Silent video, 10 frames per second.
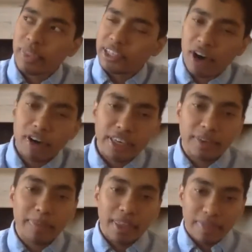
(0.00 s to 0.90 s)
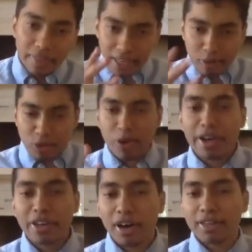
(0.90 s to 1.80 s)
the donkey that he was
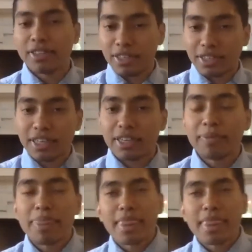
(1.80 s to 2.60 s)
riding on to the city